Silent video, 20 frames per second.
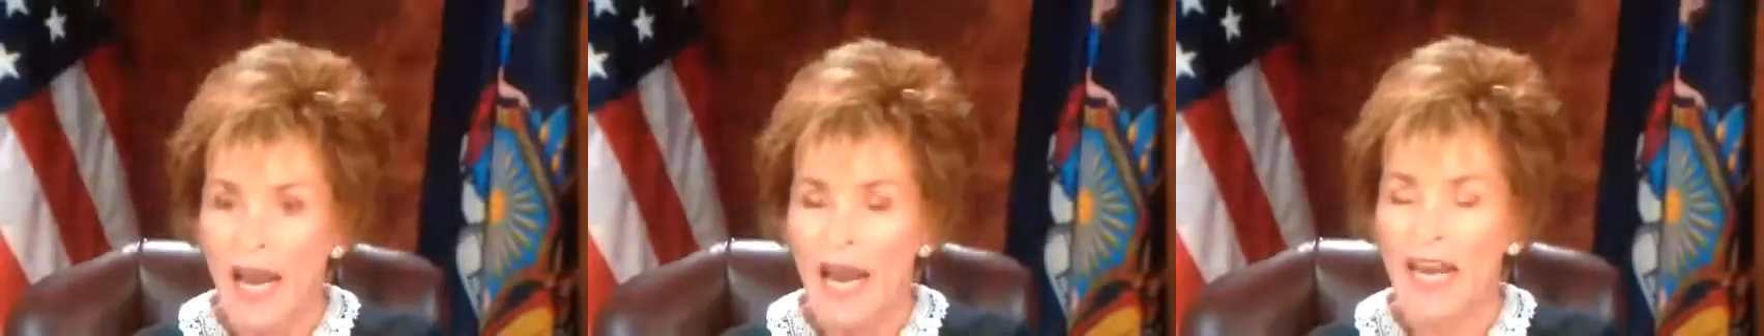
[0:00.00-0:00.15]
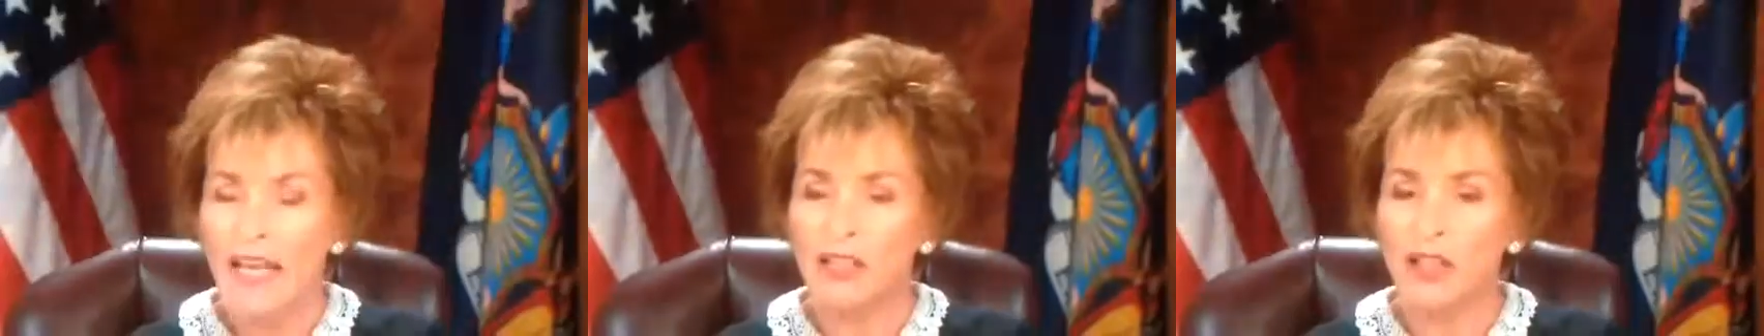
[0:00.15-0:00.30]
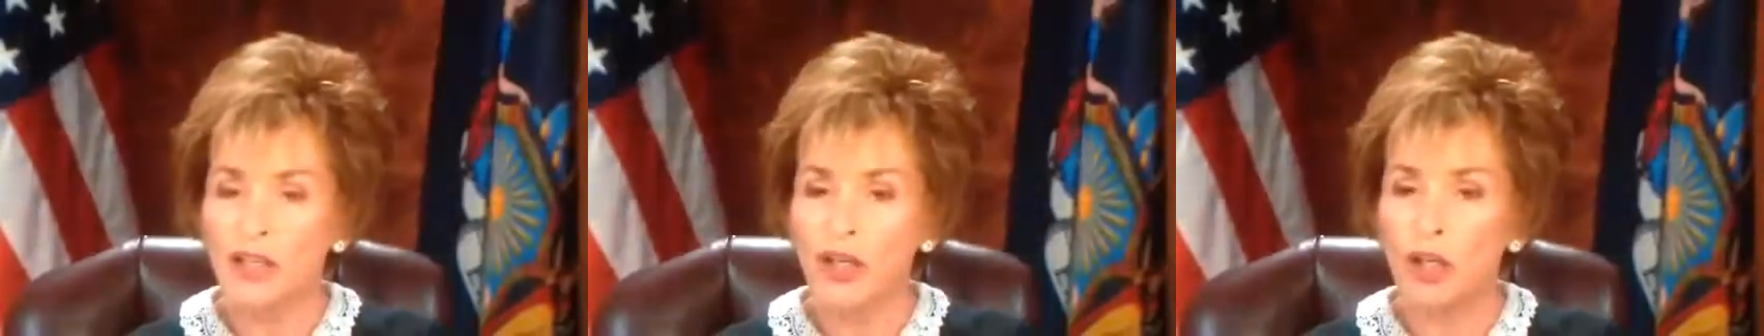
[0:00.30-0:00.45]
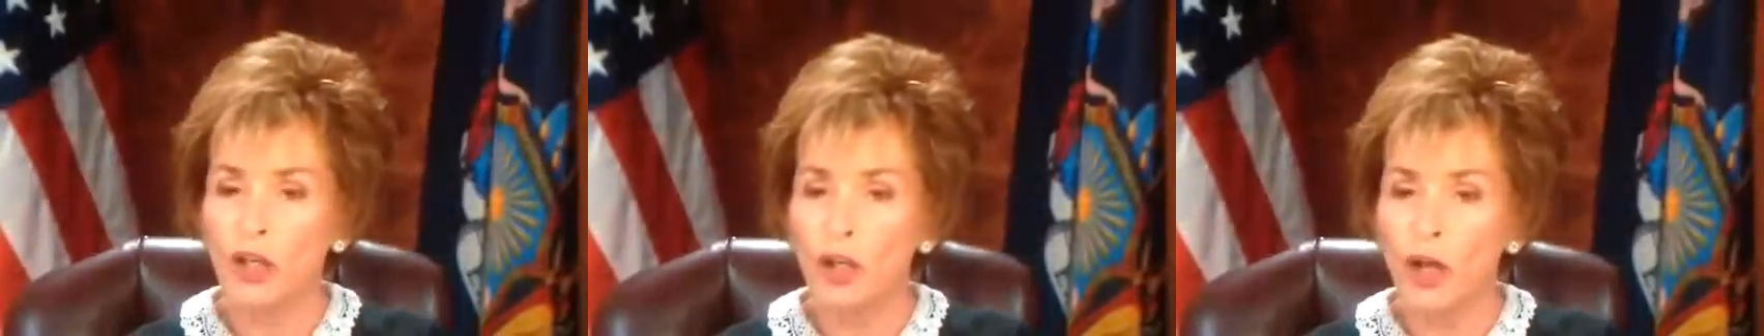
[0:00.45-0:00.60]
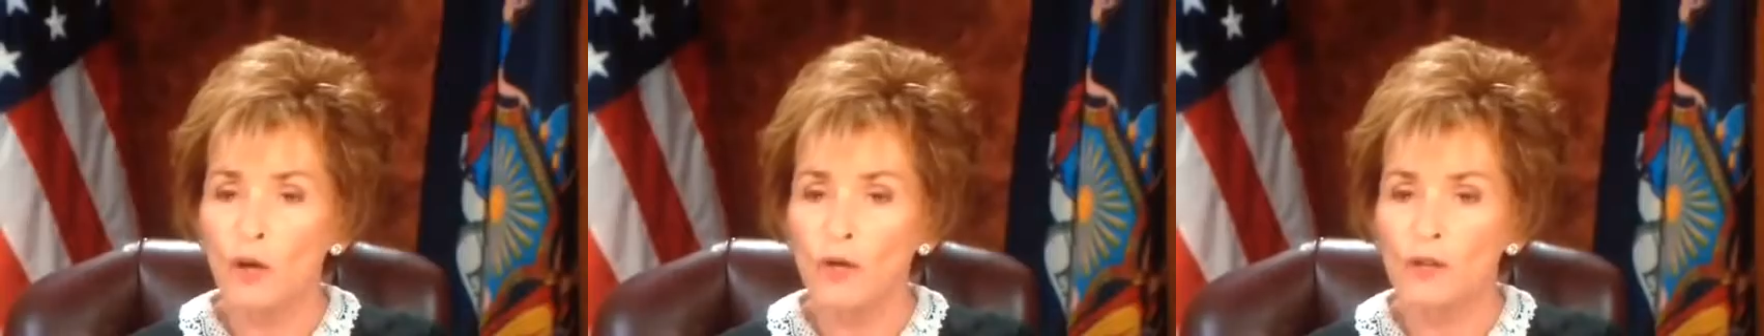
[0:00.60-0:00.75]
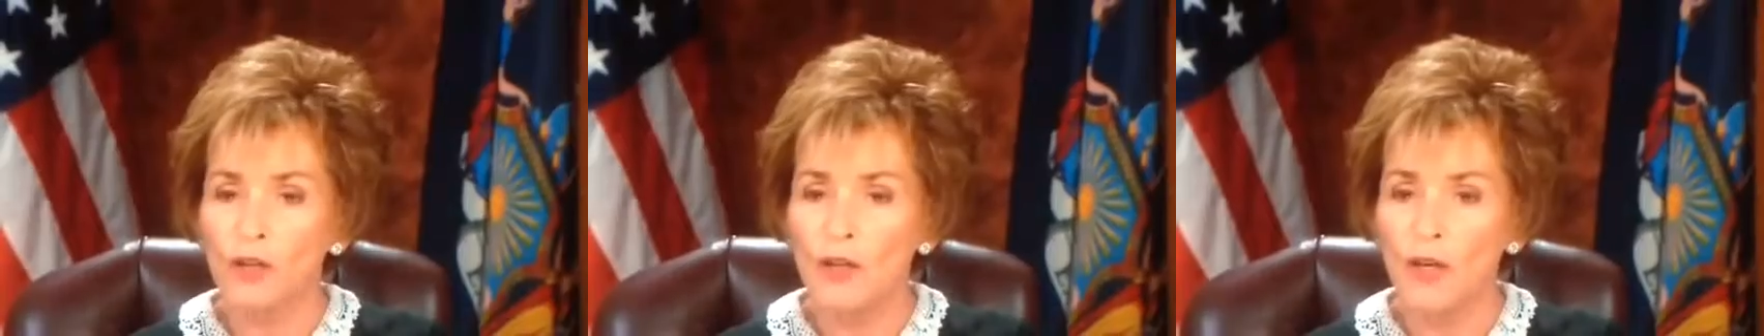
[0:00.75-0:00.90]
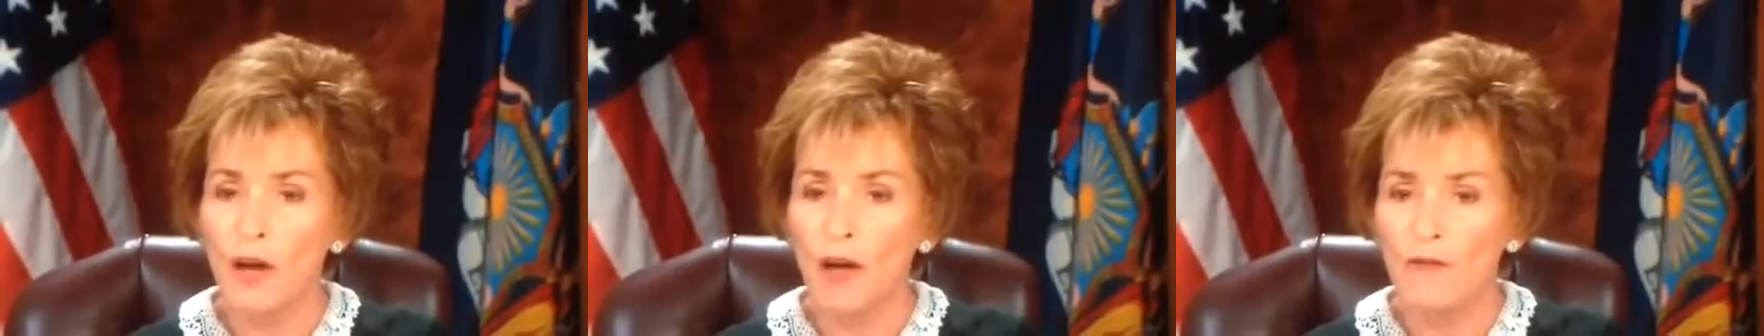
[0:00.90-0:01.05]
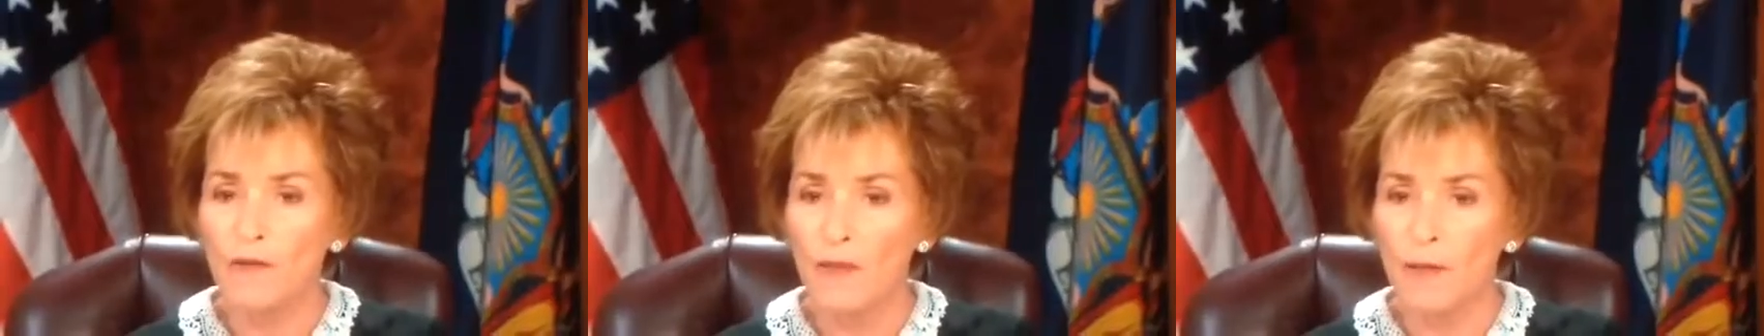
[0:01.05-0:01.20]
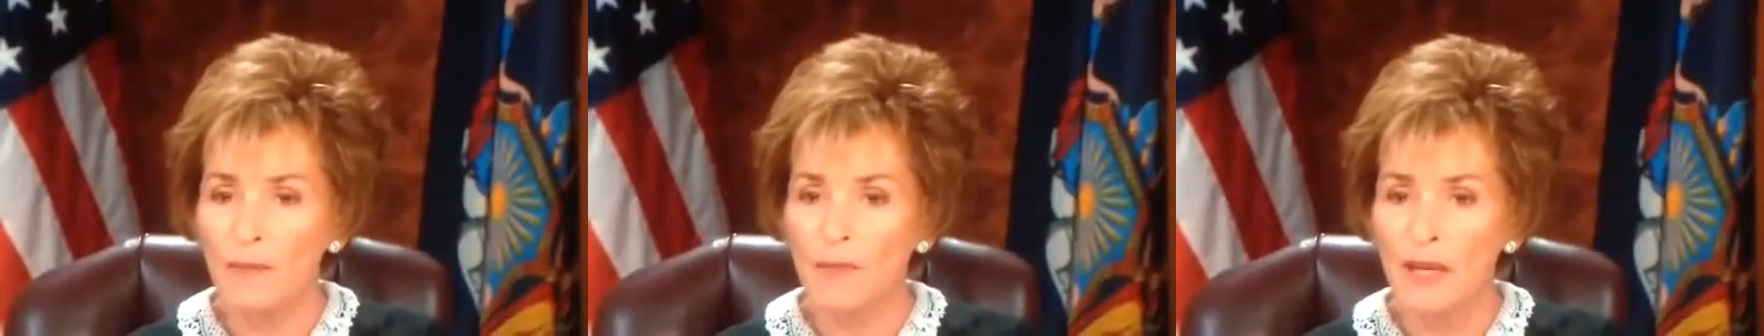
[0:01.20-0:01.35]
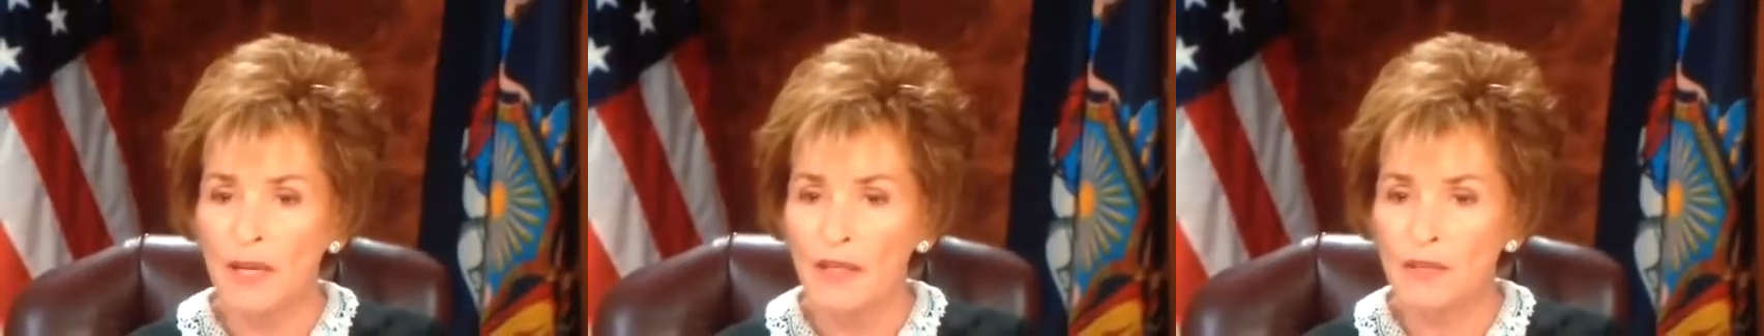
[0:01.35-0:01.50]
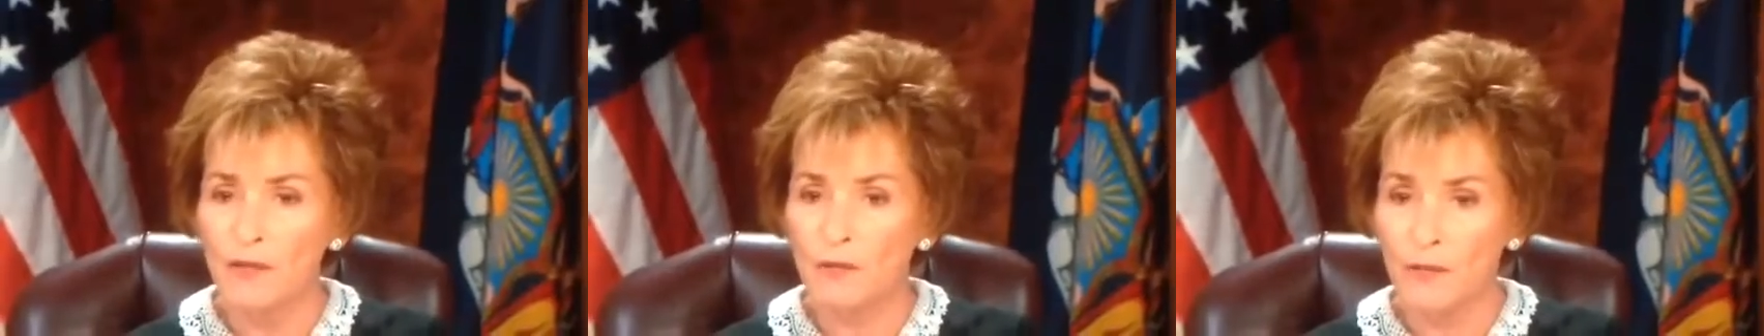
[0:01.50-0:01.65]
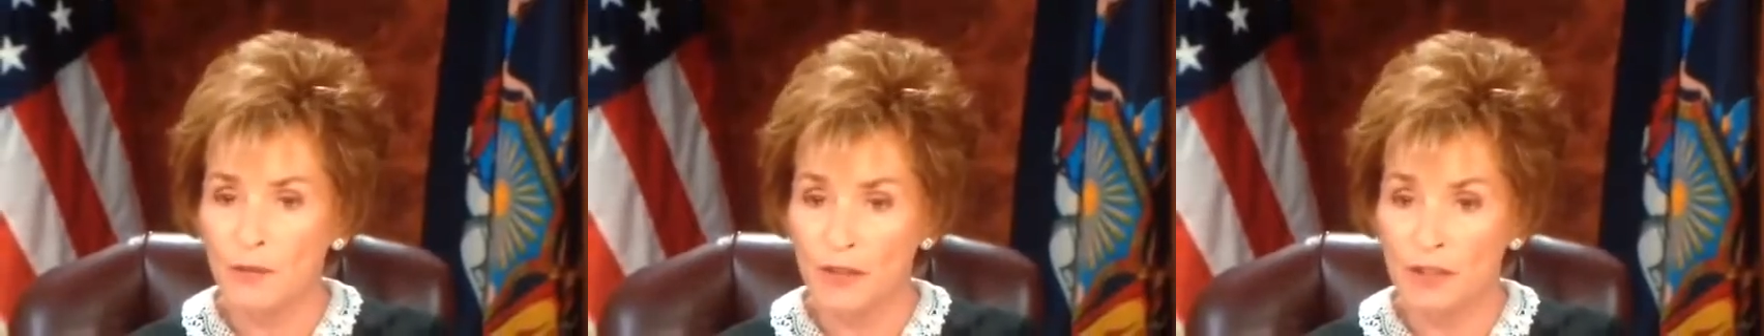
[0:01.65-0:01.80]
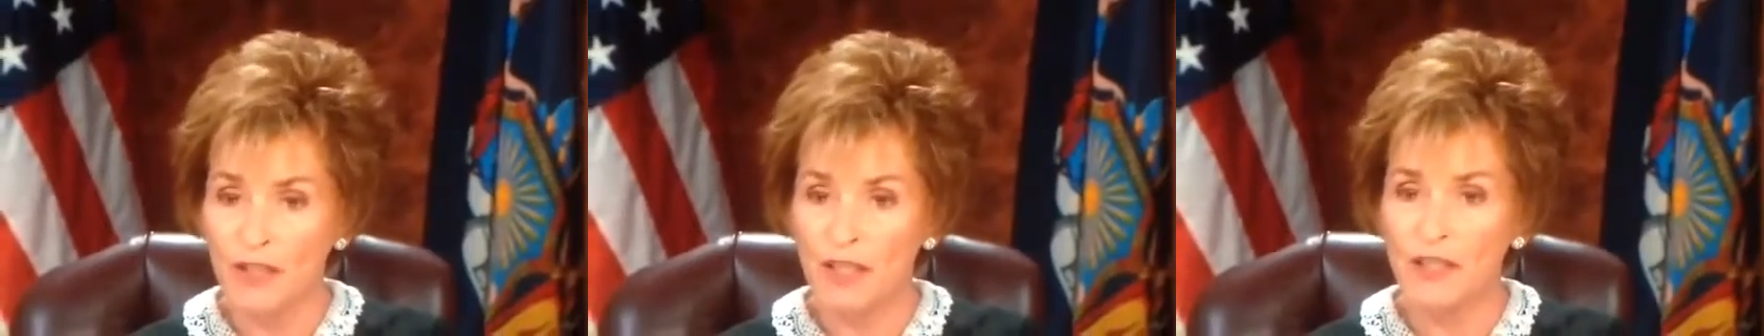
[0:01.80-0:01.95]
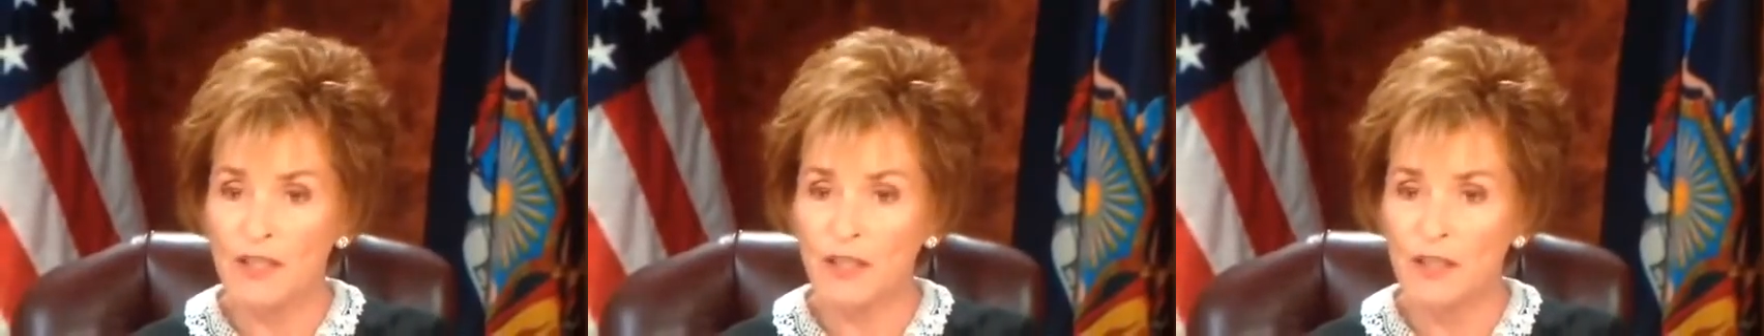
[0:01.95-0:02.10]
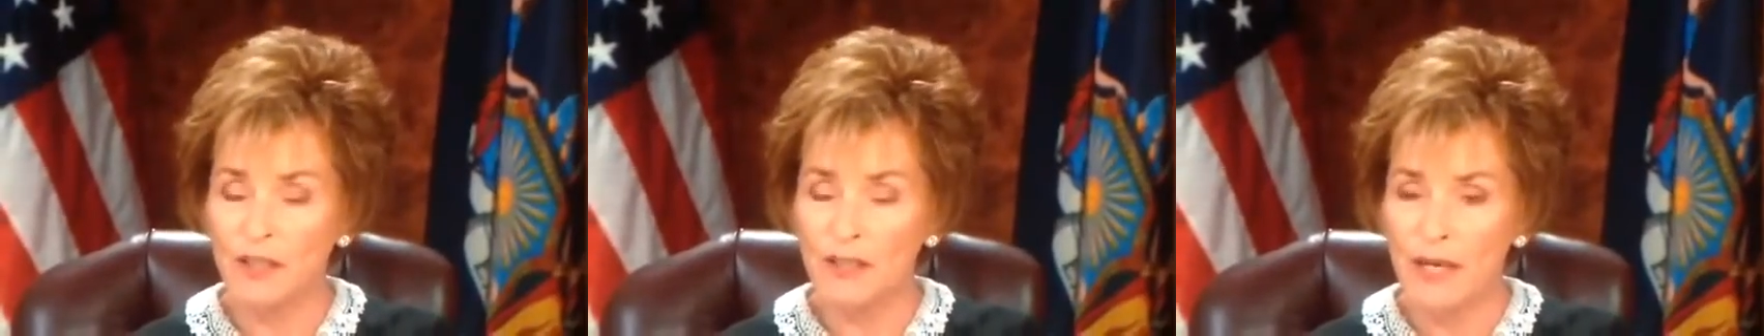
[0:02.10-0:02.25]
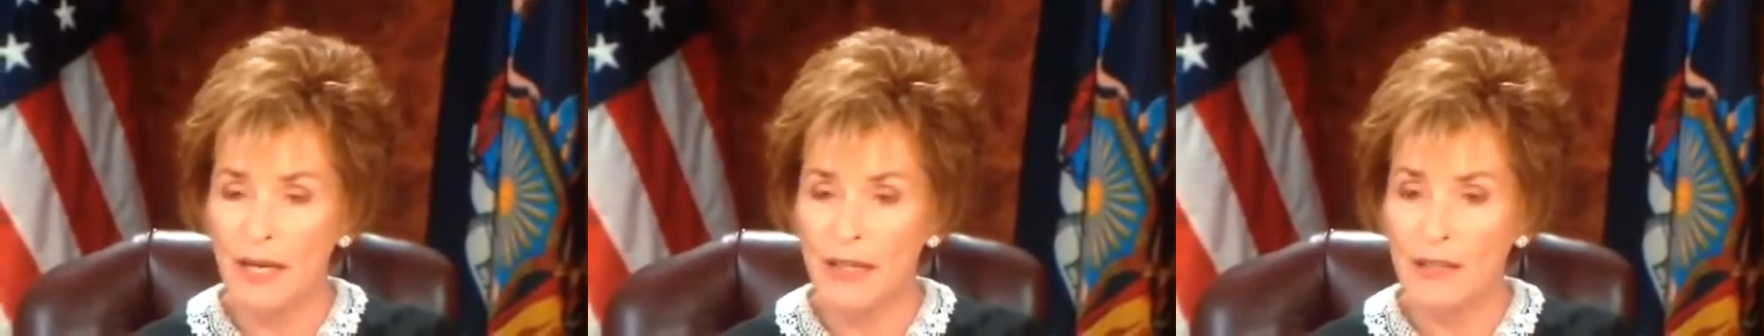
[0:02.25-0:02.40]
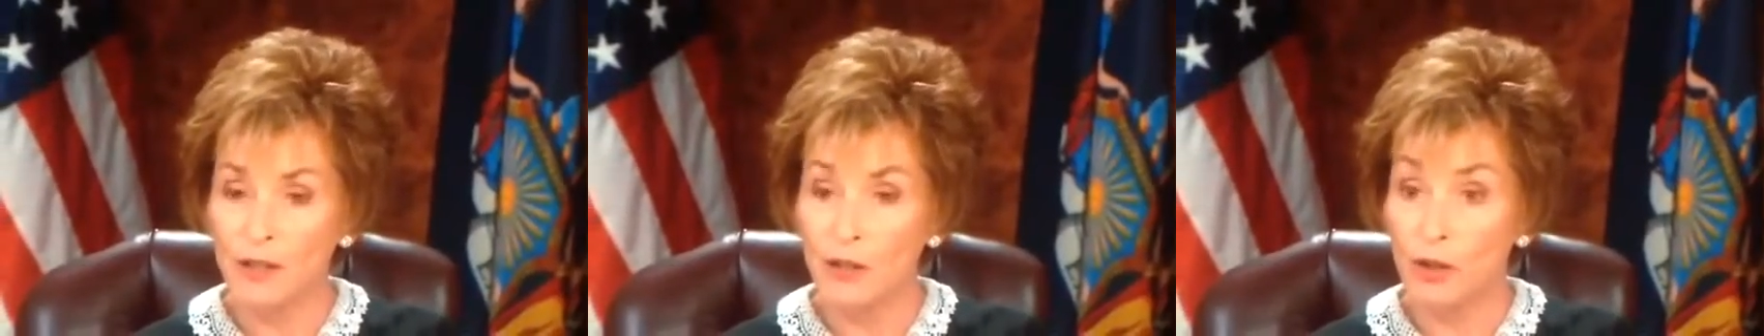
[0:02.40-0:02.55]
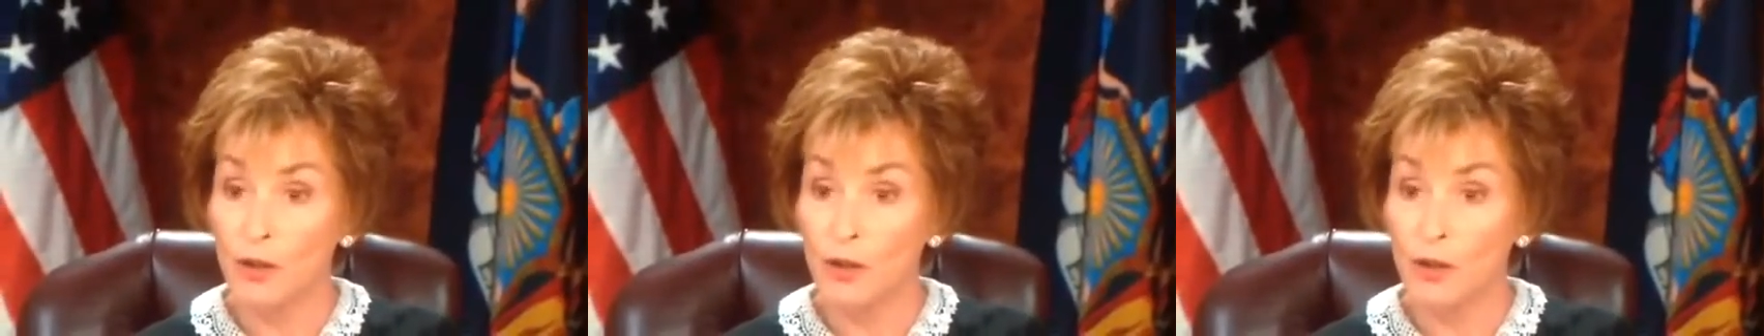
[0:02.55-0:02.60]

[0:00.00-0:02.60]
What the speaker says: It's close enough for me for 60 days,